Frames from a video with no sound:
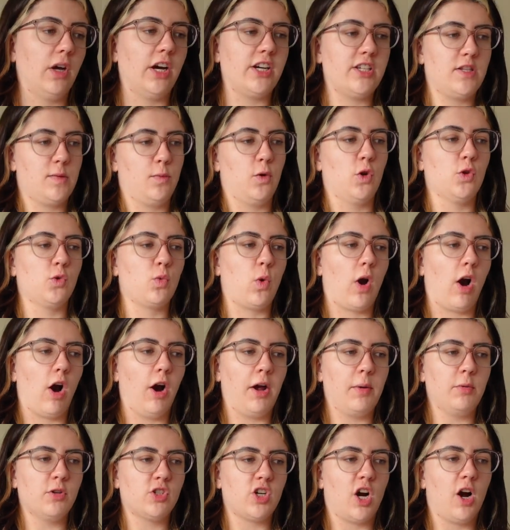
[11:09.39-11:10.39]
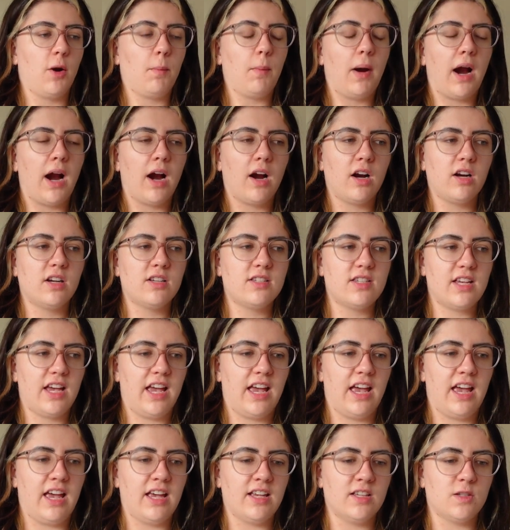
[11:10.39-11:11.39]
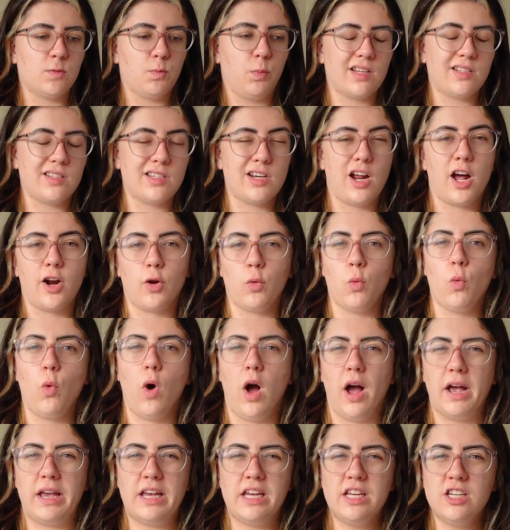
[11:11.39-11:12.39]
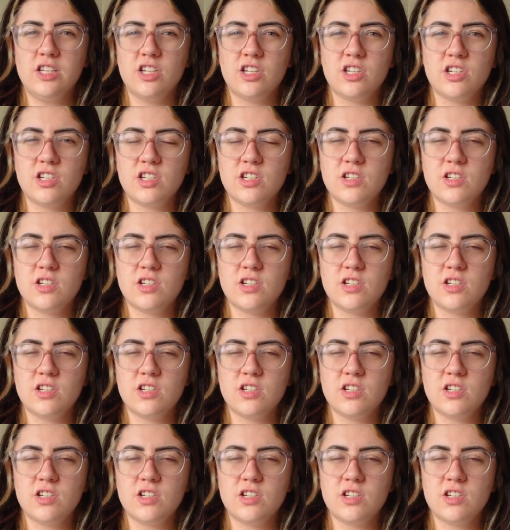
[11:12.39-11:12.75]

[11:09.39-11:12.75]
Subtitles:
I suppose where I would dot marks is it's not a white,